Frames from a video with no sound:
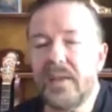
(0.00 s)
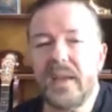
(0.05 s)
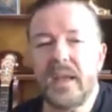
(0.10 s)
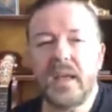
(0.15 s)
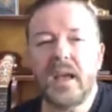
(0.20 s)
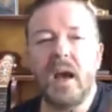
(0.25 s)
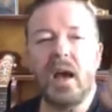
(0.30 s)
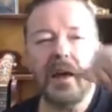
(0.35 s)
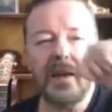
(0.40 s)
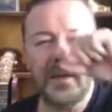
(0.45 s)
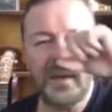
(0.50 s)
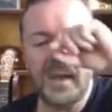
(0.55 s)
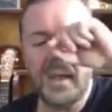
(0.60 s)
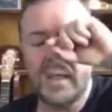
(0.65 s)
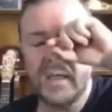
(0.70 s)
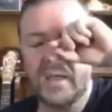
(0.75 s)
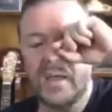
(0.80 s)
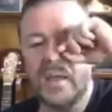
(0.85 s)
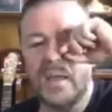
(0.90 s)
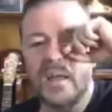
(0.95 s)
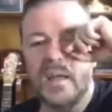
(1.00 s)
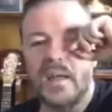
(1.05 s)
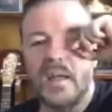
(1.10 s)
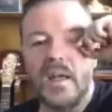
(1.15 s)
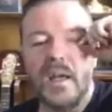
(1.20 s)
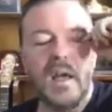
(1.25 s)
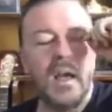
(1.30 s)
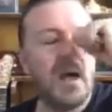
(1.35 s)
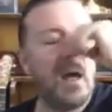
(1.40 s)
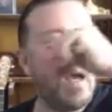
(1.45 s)
I definitely would like to.
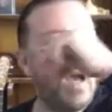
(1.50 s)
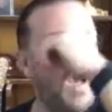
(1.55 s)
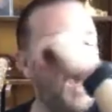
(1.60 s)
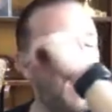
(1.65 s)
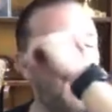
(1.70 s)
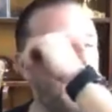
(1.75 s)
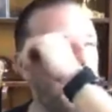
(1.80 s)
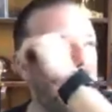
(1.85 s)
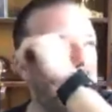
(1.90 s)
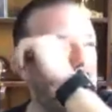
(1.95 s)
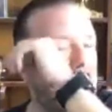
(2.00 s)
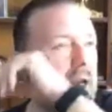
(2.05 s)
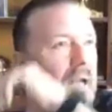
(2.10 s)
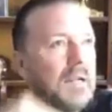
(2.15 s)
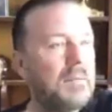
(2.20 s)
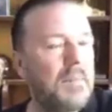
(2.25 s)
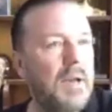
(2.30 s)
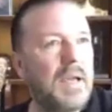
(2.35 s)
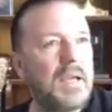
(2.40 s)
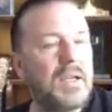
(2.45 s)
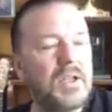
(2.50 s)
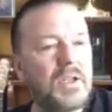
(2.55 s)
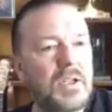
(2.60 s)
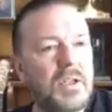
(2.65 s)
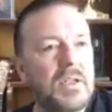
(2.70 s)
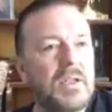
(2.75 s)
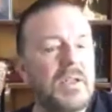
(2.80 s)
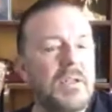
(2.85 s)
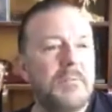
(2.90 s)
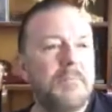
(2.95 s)
I think I think a,
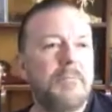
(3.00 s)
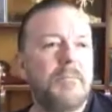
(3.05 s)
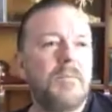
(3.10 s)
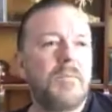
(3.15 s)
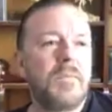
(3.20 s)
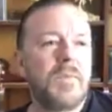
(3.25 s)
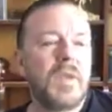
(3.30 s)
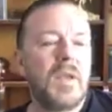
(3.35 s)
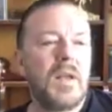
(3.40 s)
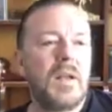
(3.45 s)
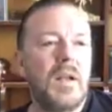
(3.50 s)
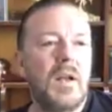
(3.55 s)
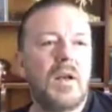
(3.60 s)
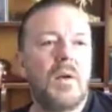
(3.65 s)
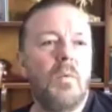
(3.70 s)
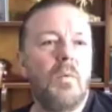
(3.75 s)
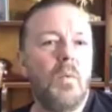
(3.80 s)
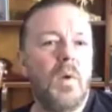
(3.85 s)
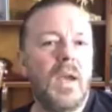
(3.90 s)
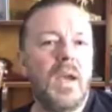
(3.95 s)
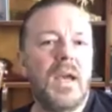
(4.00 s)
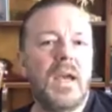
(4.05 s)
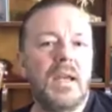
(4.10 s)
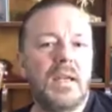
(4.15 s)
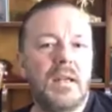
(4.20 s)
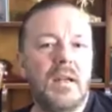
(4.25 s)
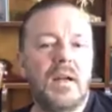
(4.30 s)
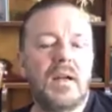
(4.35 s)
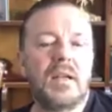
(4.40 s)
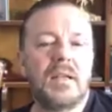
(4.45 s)
I think an
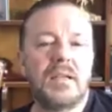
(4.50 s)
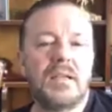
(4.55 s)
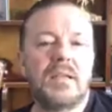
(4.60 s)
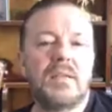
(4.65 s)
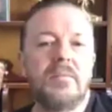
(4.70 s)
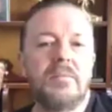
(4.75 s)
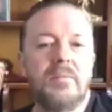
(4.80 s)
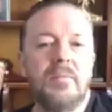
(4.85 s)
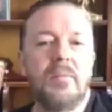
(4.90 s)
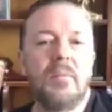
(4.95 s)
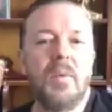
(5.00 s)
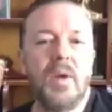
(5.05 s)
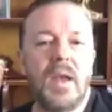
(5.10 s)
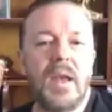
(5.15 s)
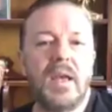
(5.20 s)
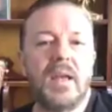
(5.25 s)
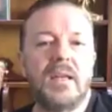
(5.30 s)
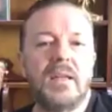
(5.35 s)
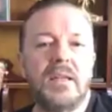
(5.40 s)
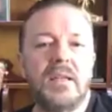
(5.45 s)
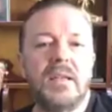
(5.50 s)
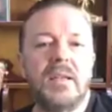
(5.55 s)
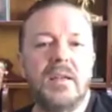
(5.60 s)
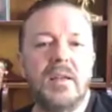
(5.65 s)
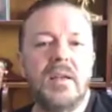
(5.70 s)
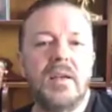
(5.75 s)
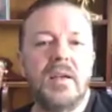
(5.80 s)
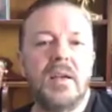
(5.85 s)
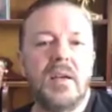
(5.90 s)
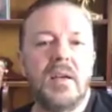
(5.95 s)
animation like a weird
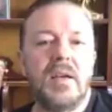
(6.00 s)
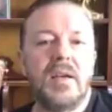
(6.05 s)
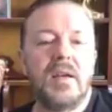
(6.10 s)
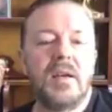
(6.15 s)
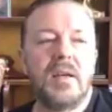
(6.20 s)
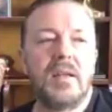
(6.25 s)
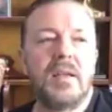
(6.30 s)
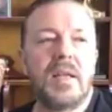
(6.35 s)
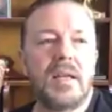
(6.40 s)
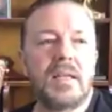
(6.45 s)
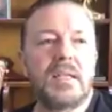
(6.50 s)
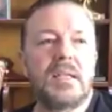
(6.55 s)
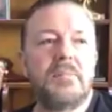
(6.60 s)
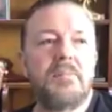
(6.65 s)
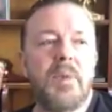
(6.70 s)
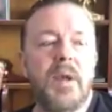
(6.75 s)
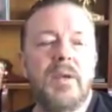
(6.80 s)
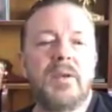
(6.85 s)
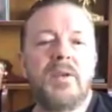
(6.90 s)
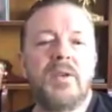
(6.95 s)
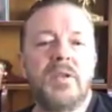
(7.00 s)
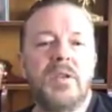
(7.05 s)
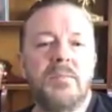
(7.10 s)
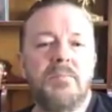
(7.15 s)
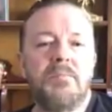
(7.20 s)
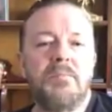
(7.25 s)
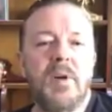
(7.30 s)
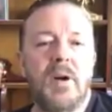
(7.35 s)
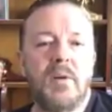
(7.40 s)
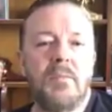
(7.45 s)
like a weird
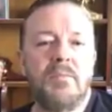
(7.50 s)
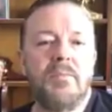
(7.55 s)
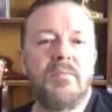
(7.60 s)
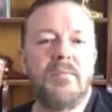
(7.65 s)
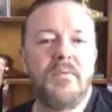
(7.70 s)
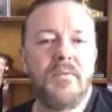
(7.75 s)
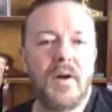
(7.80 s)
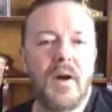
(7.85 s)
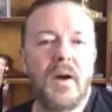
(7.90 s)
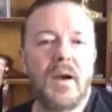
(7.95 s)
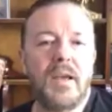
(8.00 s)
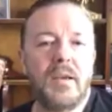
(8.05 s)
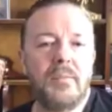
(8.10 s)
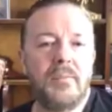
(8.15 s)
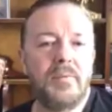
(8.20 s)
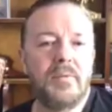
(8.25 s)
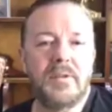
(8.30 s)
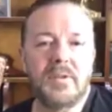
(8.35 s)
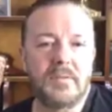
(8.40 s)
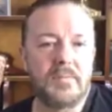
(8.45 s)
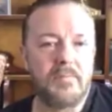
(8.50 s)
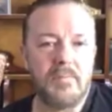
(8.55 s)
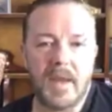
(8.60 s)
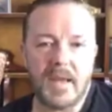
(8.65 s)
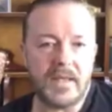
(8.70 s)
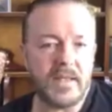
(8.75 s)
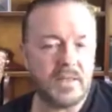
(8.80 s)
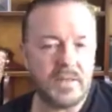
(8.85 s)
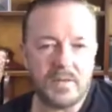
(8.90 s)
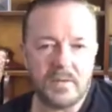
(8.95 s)
that
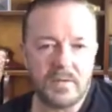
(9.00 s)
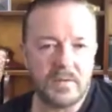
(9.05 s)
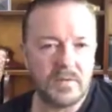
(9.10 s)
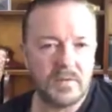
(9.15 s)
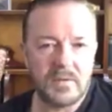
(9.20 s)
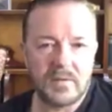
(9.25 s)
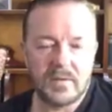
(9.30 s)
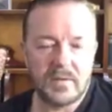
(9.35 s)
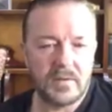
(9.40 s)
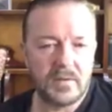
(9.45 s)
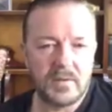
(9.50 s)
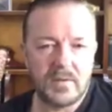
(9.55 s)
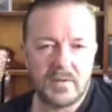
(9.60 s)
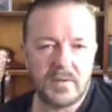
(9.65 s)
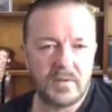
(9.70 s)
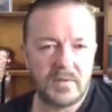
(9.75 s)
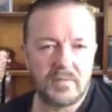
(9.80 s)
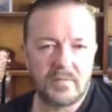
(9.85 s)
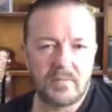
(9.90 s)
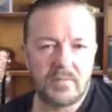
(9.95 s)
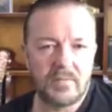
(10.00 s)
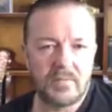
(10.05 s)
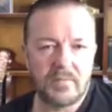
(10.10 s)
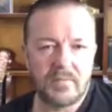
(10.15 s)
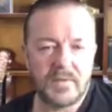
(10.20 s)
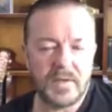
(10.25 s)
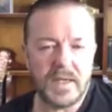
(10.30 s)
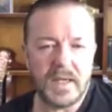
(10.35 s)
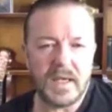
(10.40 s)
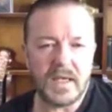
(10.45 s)
SpongeBob vibe, just
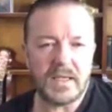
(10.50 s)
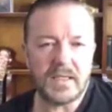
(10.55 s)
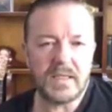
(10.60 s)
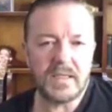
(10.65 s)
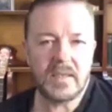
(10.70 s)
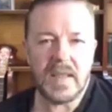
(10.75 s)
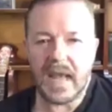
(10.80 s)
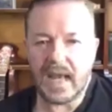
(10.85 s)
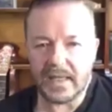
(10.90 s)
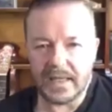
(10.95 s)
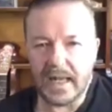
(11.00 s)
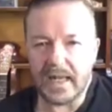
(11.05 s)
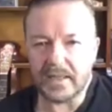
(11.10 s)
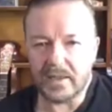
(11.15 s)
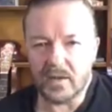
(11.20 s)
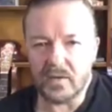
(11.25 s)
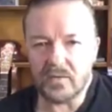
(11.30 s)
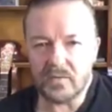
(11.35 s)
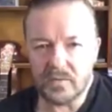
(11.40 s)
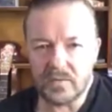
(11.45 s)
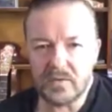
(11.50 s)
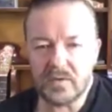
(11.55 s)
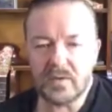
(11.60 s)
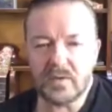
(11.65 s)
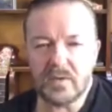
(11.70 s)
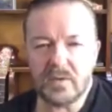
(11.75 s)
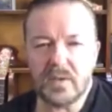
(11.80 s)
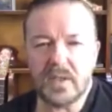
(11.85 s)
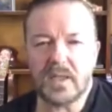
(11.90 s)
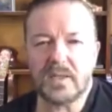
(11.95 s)
mental for
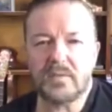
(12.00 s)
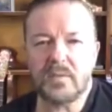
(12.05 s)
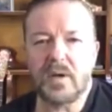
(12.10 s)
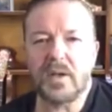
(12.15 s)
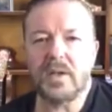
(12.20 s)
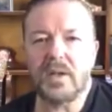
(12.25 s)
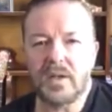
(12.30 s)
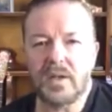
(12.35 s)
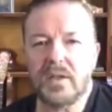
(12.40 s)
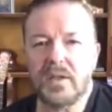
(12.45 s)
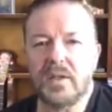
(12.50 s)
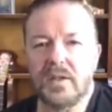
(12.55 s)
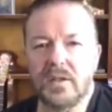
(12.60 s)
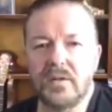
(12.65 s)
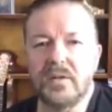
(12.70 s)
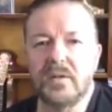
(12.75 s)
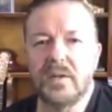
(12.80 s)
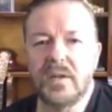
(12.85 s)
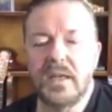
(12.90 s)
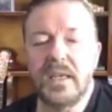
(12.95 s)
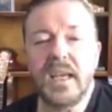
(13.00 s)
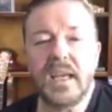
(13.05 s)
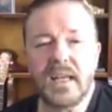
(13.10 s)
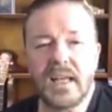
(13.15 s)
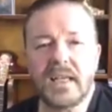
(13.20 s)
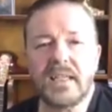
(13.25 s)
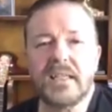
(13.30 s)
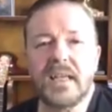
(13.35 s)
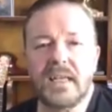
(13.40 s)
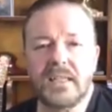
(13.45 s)
kids and adults.
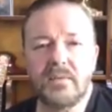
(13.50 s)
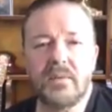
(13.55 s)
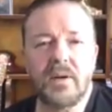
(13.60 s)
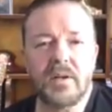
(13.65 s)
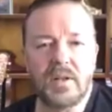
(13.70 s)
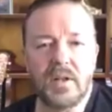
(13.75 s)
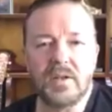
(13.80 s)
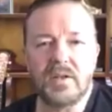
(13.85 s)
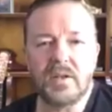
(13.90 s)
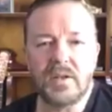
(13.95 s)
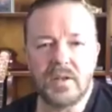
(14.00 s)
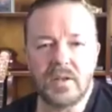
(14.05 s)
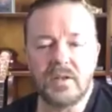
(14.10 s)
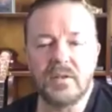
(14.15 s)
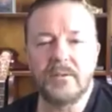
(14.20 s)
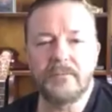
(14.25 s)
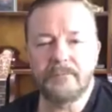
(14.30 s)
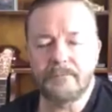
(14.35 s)
That's what I'd like to do.